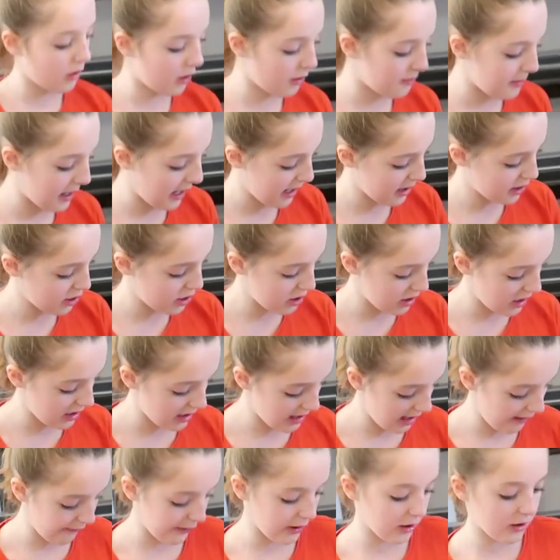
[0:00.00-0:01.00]
I'm actually
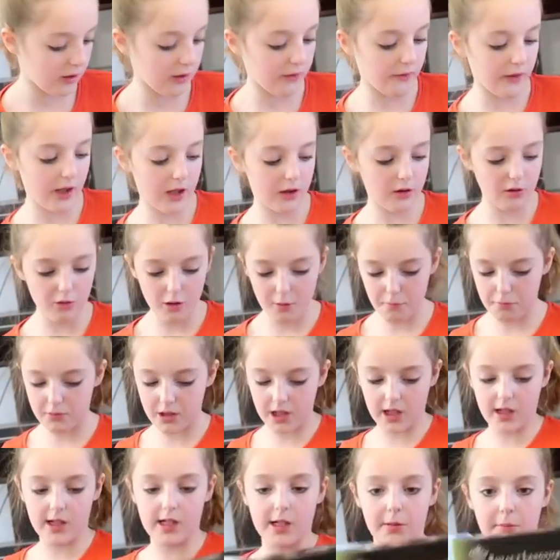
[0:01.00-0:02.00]
in heaven. So these two are
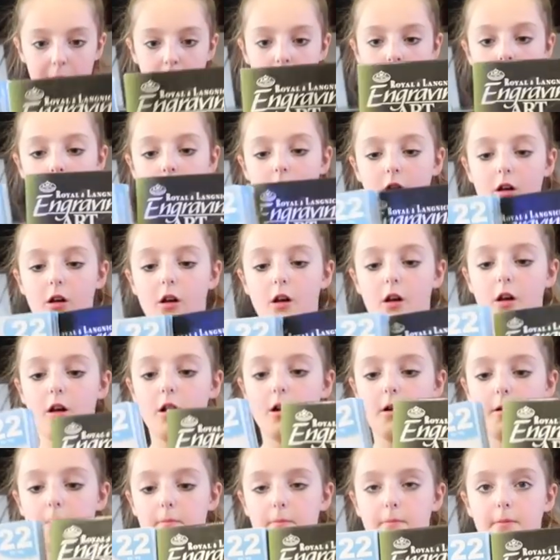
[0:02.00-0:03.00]
pretty similar.
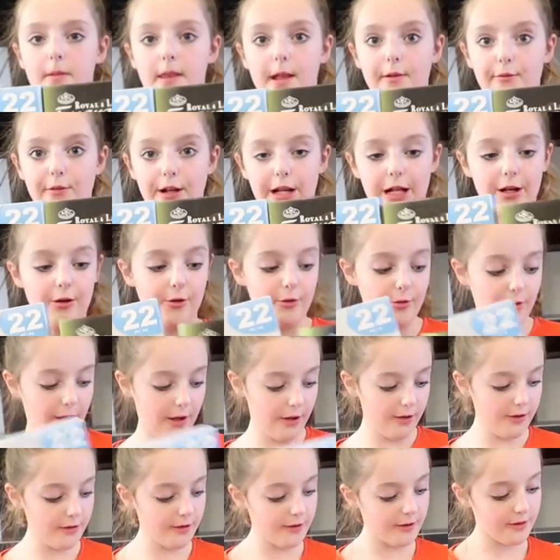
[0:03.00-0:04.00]
They're really yeah,
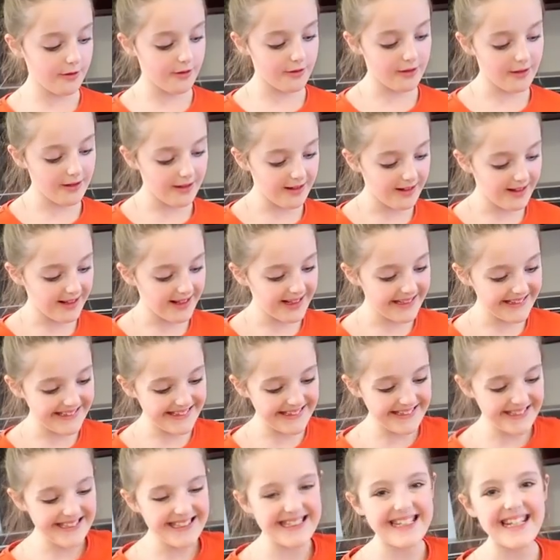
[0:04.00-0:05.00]
similar. they have,
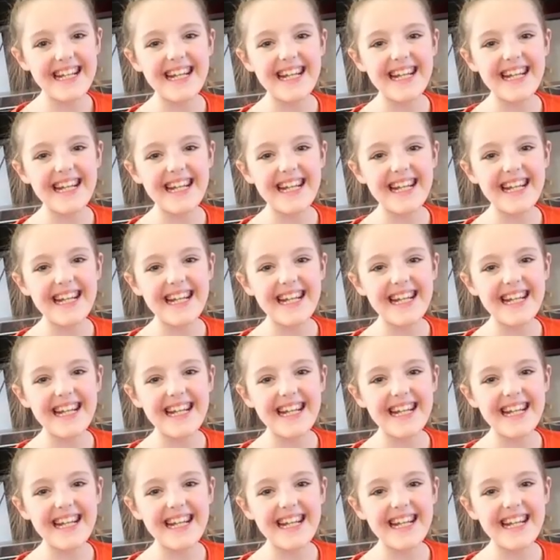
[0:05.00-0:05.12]
aren't